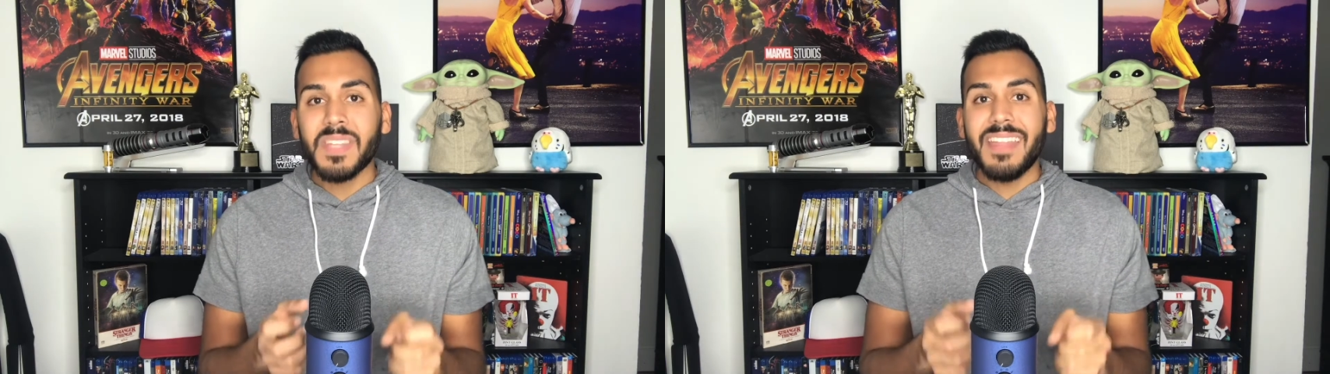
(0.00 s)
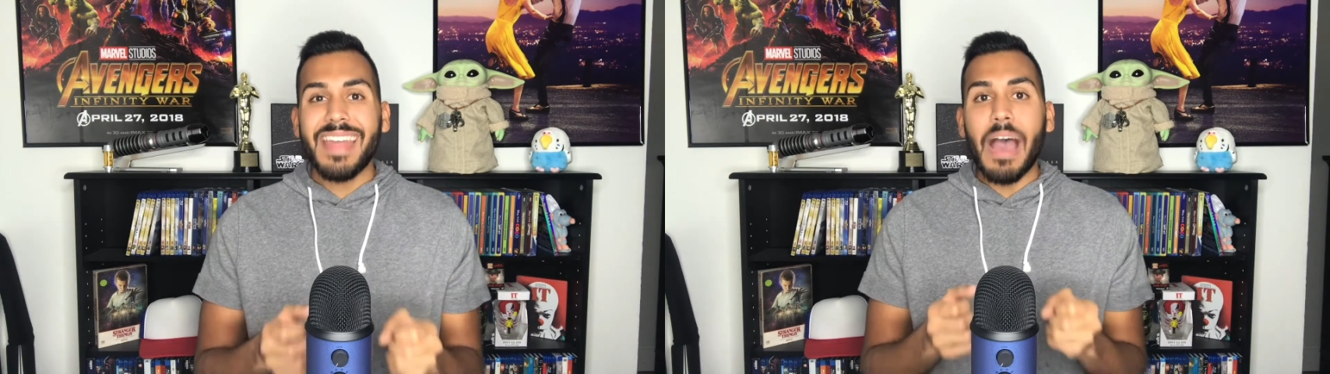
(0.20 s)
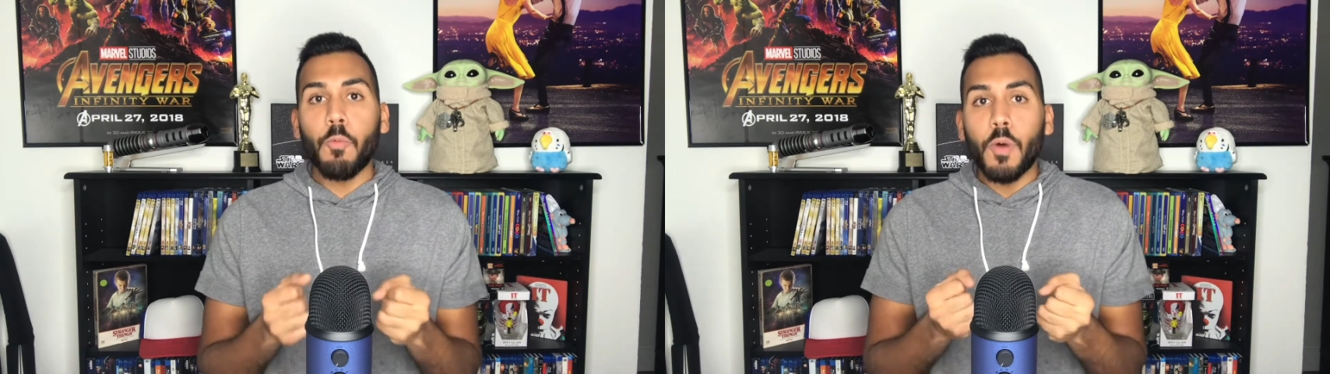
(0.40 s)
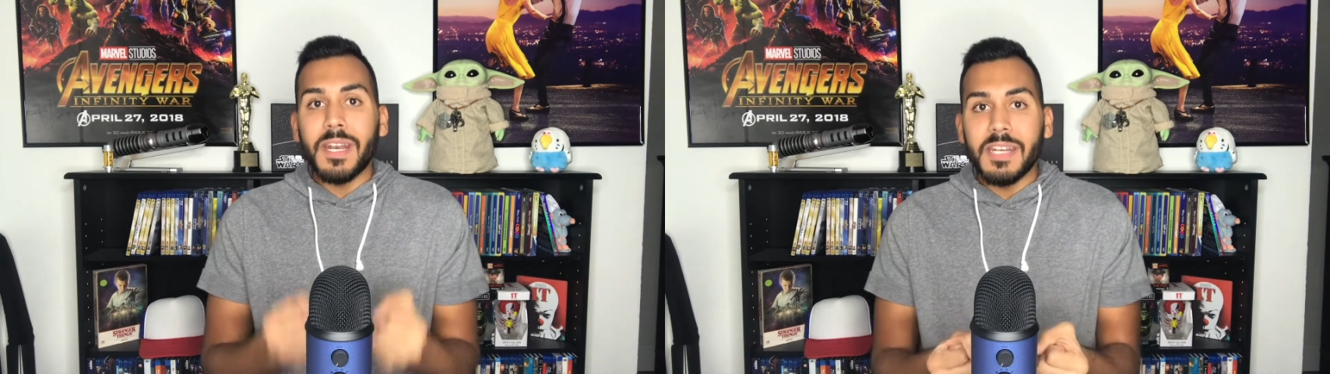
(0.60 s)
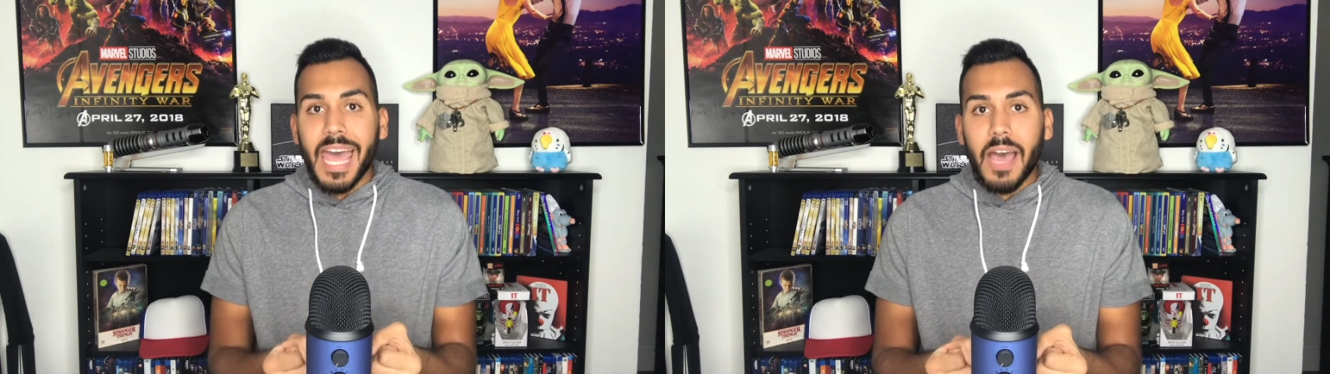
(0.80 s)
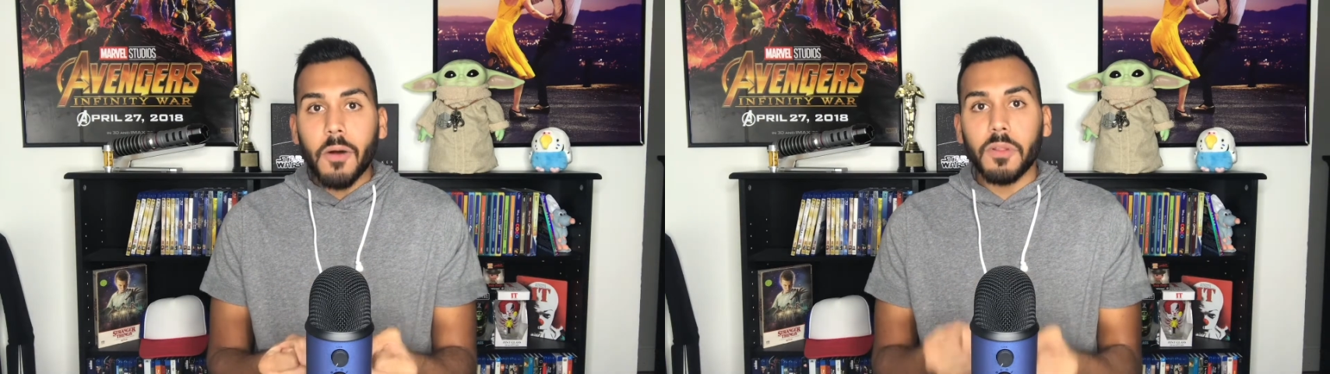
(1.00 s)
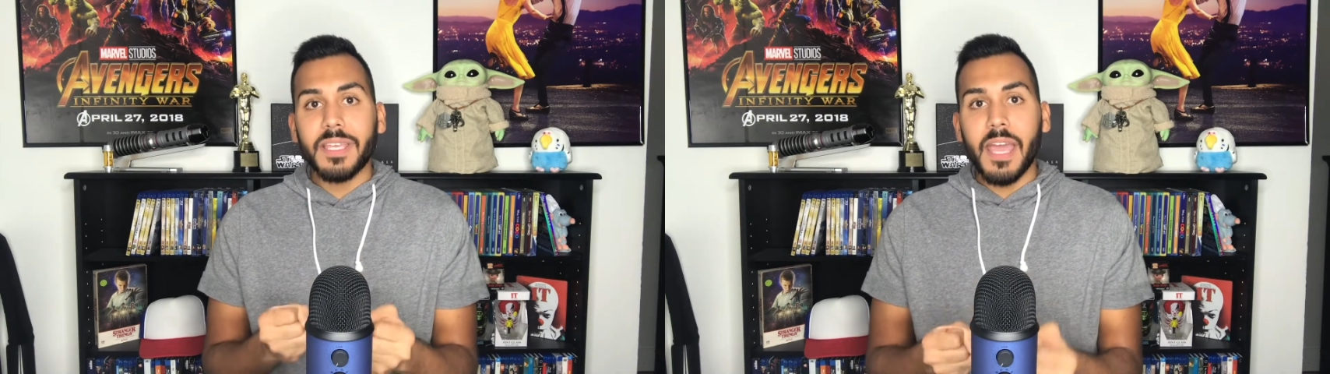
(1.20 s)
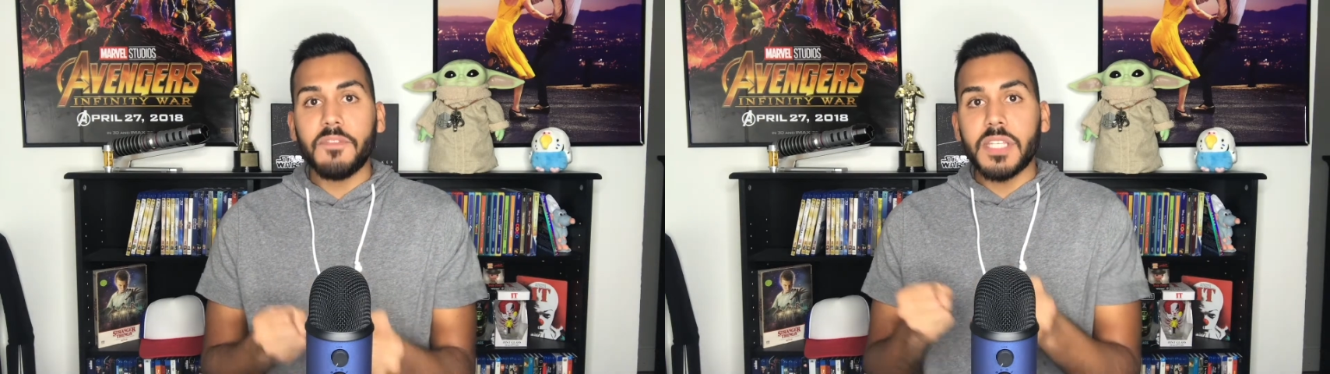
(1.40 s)
that Whannell
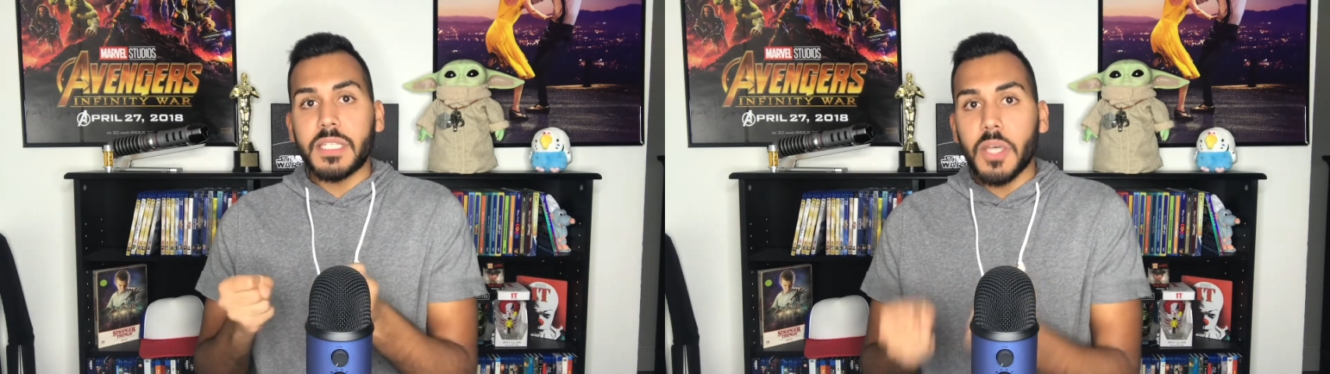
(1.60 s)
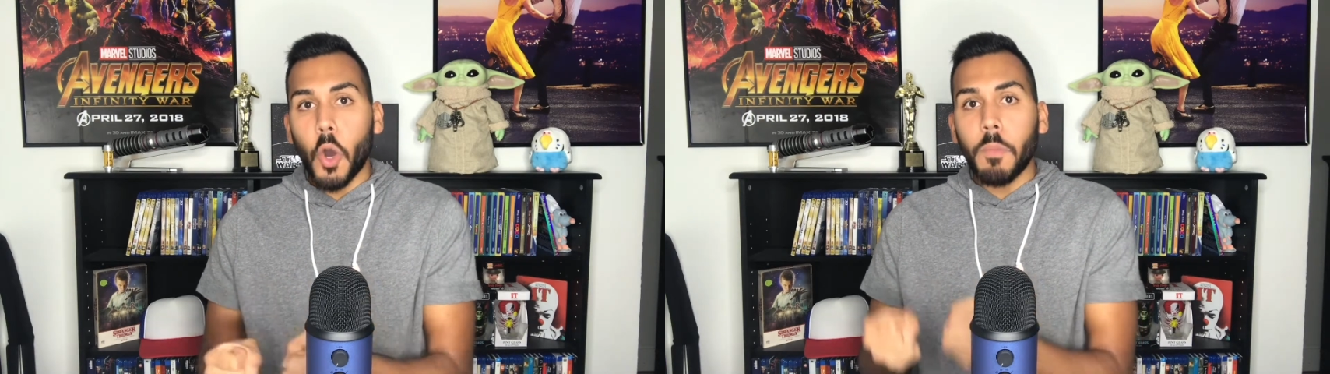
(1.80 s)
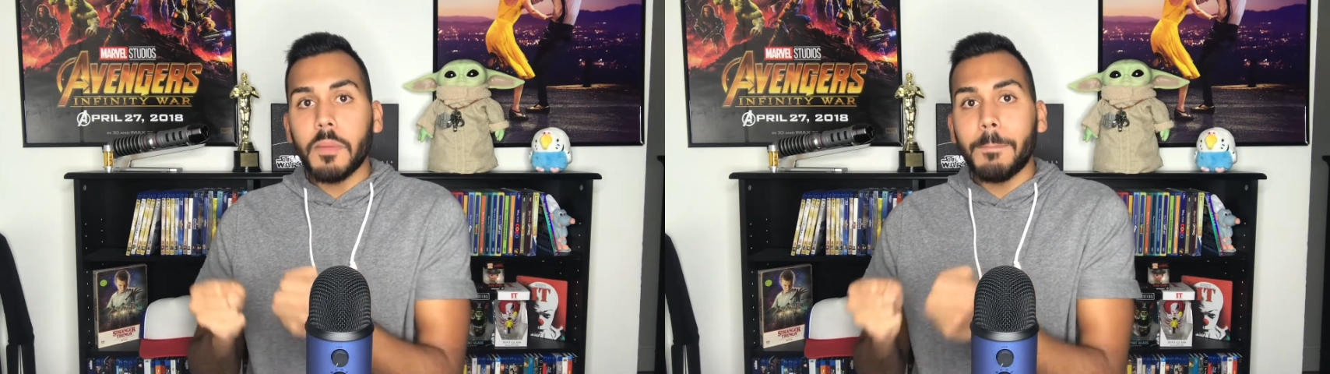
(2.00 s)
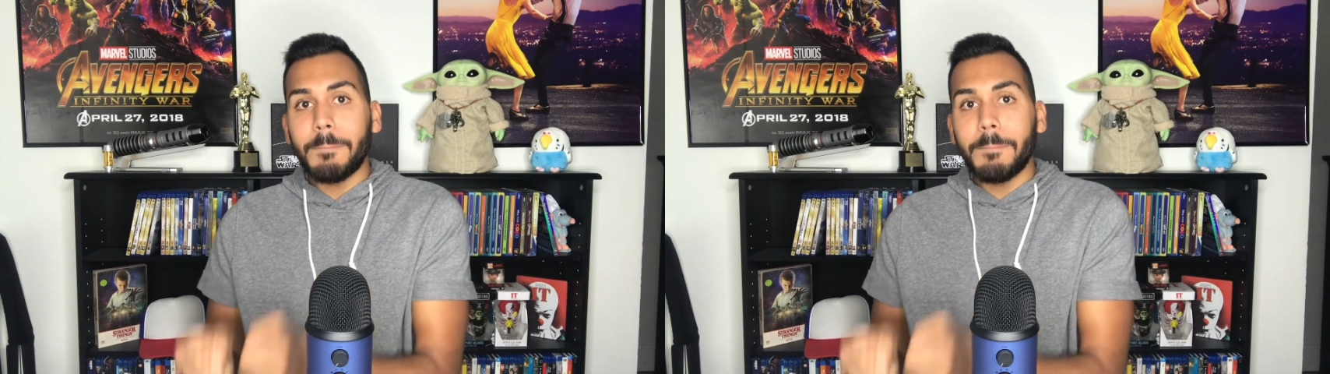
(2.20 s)
gave to Tobin